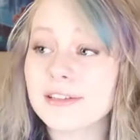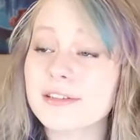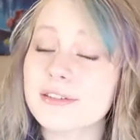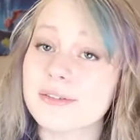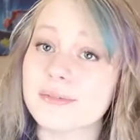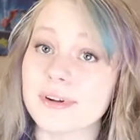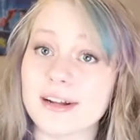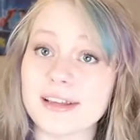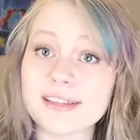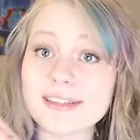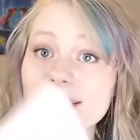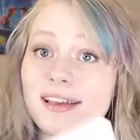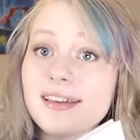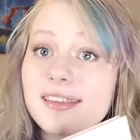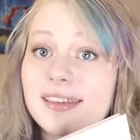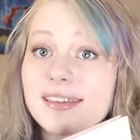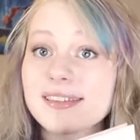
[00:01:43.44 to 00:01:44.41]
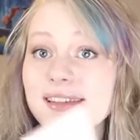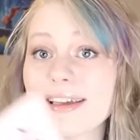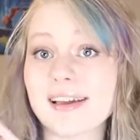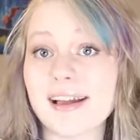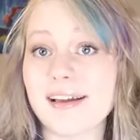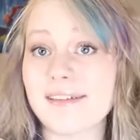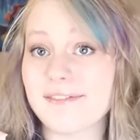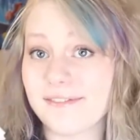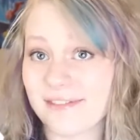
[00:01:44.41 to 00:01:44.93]
So when I saw this, I
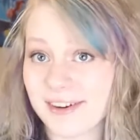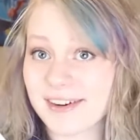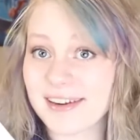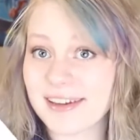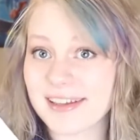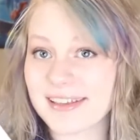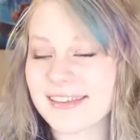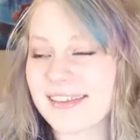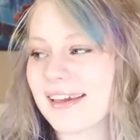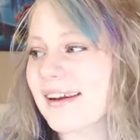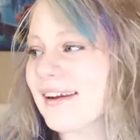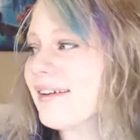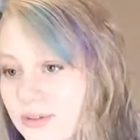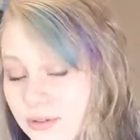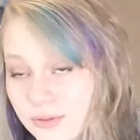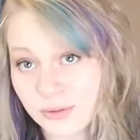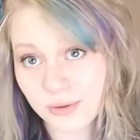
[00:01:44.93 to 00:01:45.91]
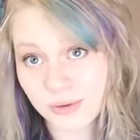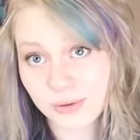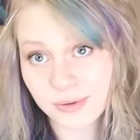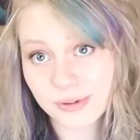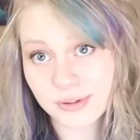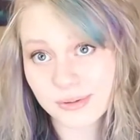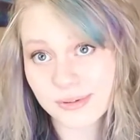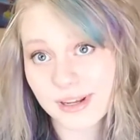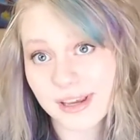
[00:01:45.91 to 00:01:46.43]
got very excited.
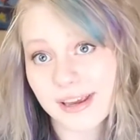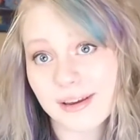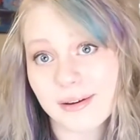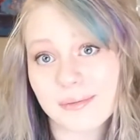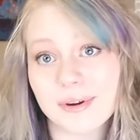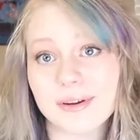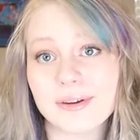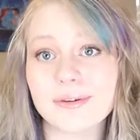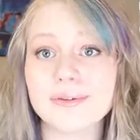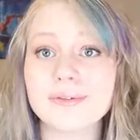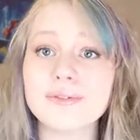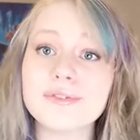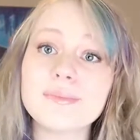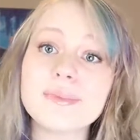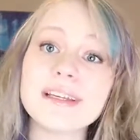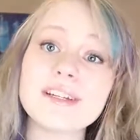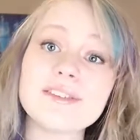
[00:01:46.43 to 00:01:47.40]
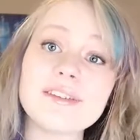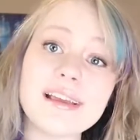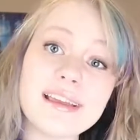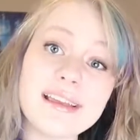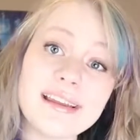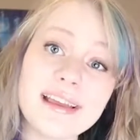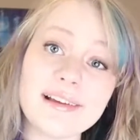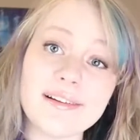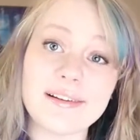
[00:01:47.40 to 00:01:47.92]
So today we're going to be
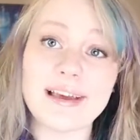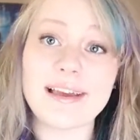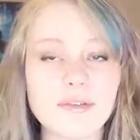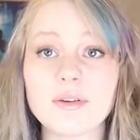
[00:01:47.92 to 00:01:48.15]
trying it out.